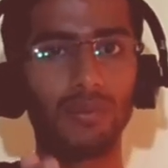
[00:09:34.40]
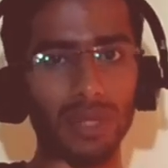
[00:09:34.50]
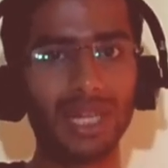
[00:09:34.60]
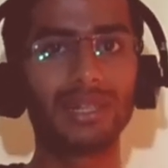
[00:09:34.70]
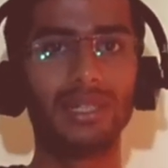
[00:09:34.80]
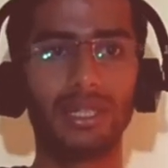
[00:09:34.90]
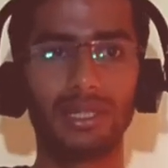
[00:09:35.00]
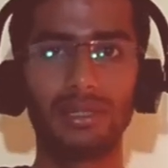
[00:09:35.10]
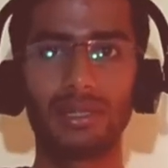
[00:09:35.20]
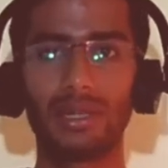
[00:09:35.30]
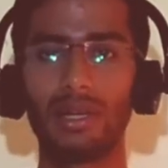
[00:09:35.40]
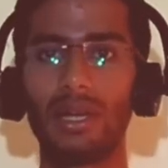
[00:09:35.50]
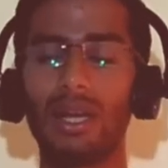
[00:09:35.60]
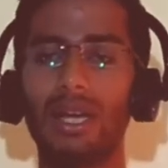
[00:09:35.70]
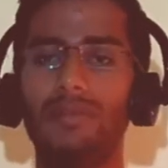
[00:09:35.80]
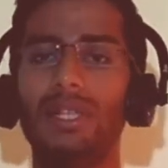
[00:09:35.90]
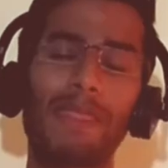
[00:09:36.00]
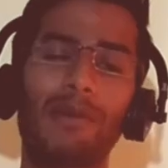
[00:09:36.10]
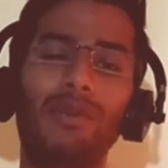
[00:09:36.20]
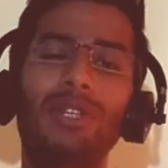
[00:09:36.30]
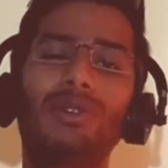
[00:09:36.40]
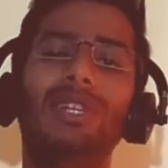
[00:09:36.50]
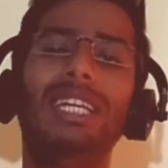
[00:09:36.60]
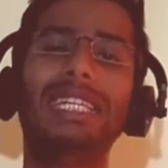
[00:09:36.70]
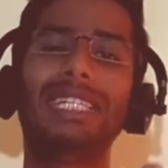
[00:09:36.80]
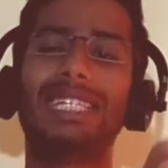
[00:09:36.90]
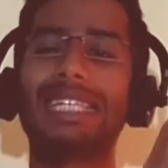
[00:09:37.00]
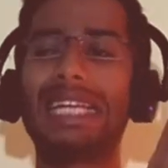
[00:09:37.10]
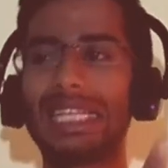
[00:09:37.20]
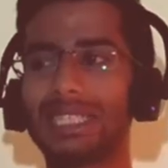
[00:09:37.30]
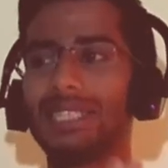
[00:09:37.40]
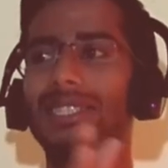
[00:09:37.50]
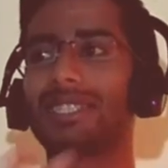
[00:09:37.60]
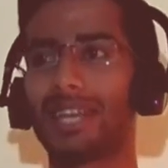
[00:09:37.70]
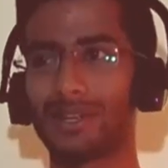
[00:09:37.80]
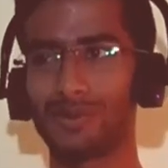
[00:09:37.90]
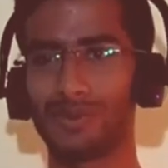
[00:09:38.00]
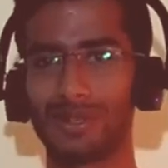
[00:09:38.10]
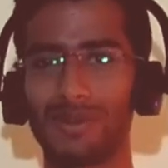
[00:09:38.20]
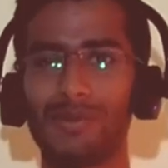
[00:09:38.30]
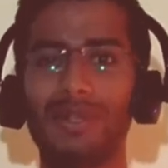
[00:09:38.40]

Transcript: We are Indians, and we don't need nasal sound.